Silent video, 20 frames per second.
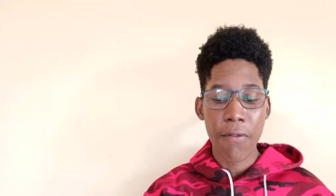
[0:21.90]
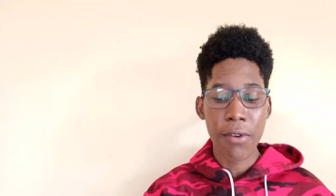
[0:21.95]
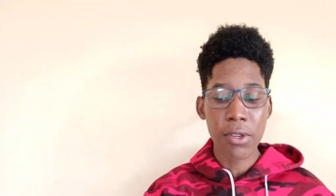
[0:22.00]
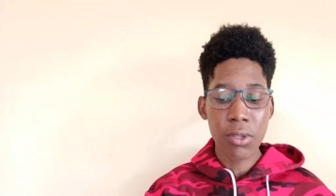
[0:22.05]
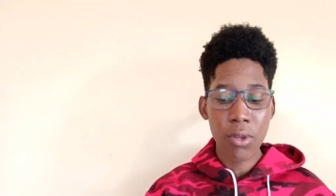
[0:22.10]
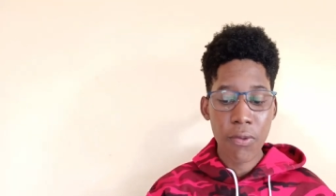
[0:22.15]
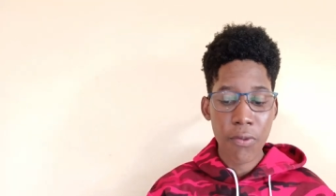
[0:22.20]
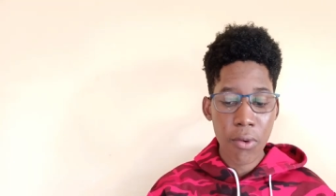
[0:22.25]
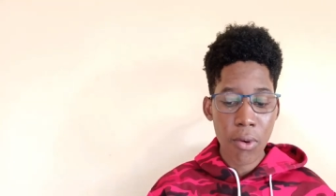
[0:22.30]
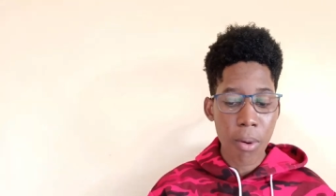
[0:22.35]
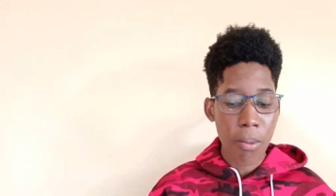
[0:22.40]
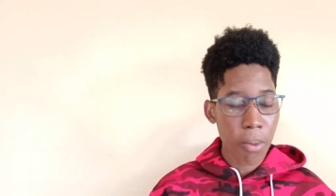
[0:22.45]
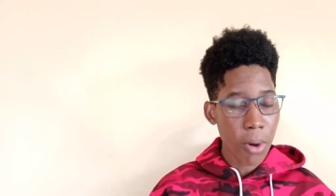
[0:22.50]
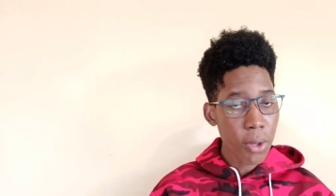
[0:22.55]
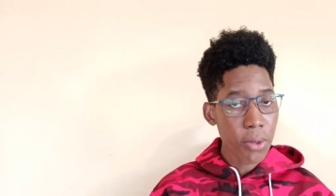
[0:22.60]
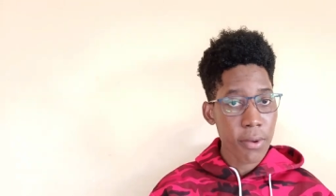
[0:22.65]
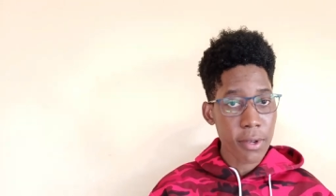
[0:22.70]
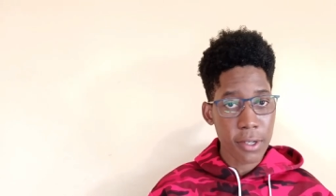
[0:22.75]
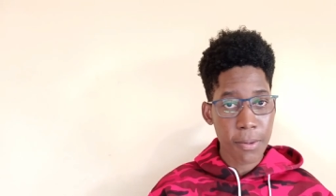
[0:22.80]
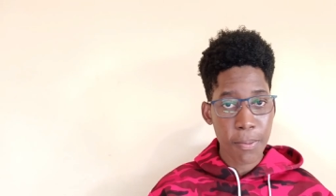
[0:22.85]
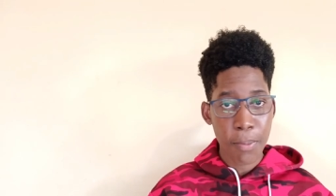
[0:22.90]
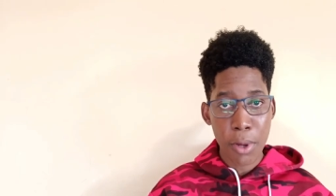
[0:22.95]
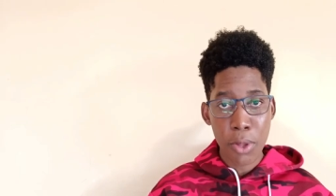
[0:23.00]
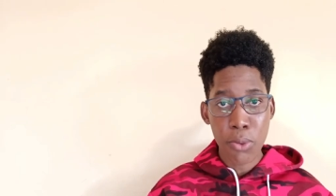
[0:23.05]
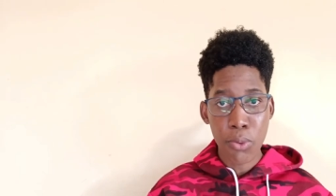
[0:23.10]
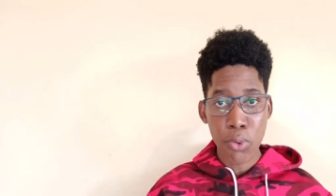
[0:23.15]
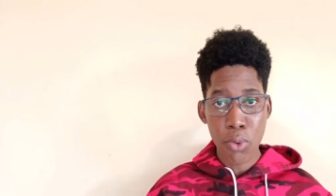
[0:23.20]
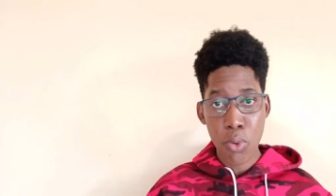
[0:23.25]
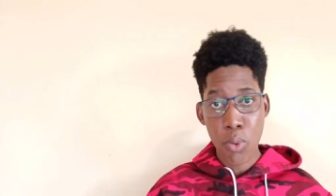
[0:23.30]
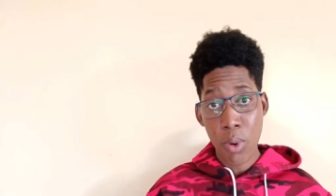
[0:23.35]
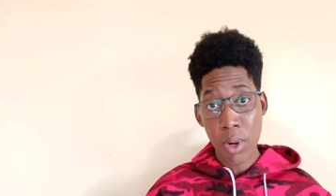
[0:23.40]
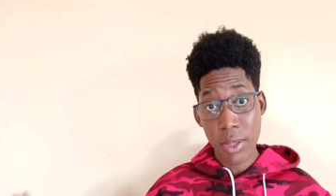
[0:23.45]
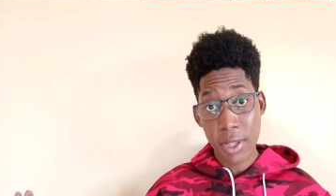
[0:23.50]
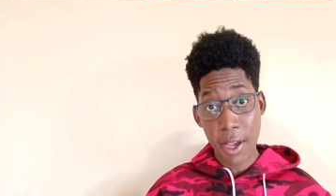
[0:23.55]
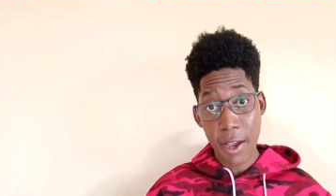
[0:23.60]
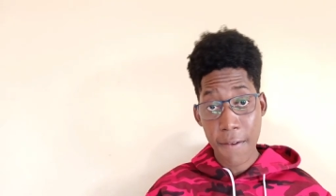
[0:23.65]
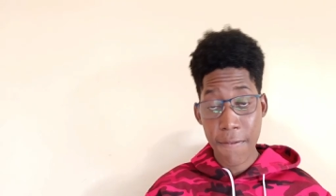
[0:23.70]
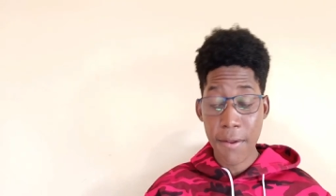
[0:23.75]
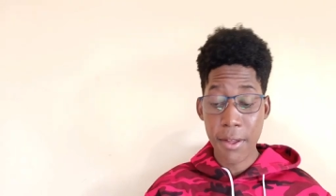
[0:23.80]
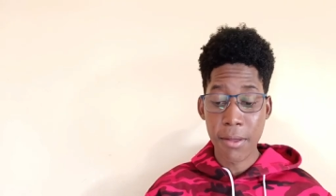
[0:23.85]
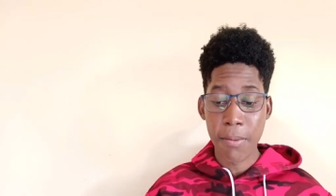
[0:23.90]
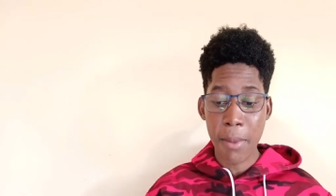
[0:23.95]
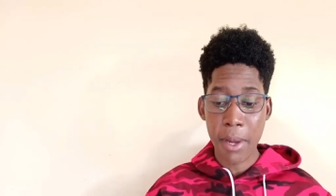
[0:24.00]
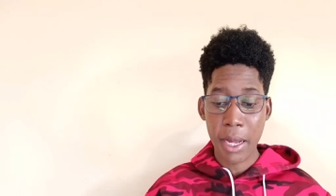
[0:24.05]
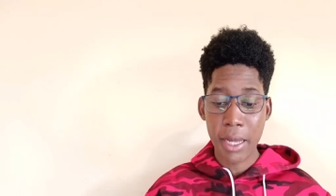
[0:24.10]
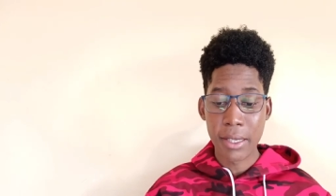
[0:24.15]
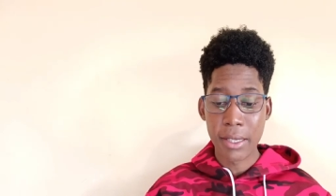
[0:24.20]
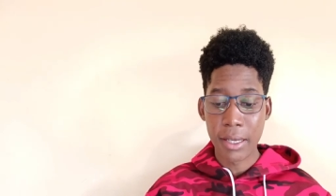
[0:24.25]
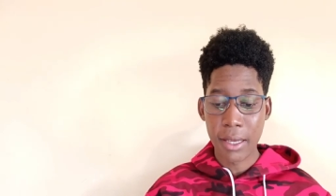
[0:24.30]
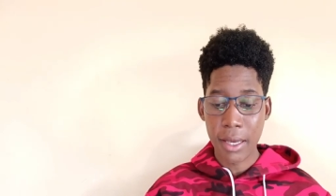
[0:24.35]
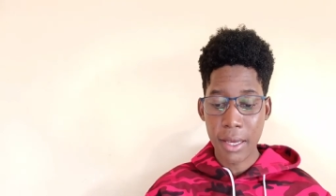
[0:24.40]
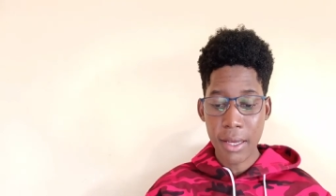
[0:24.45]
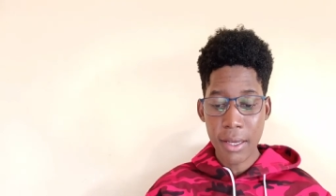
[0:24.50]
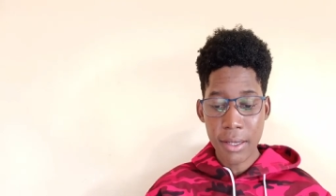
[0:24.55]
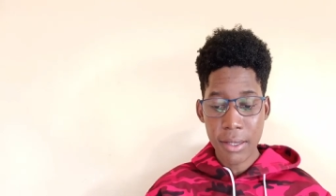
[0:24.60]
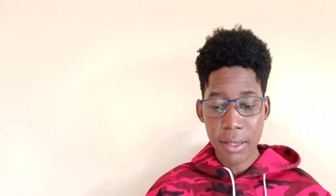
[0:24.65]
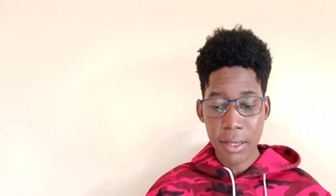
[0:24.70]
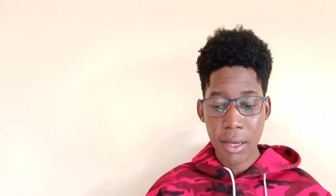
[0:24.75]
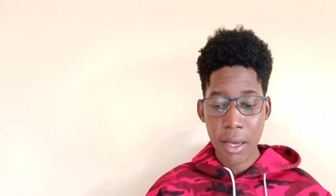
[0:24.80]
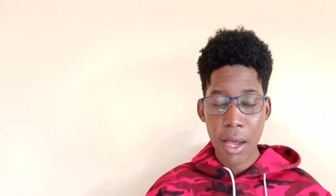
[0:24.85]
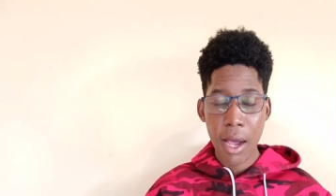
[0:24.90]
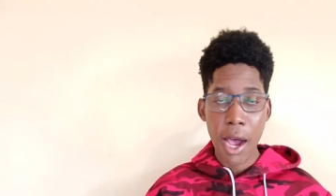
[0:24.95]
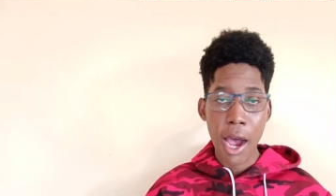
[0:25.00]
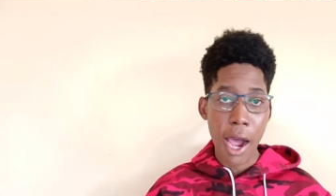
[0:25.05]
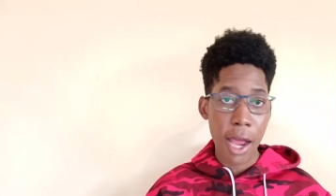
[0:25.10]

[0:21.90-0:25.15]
First of all, I'm going to explain to you what affiliate marketing is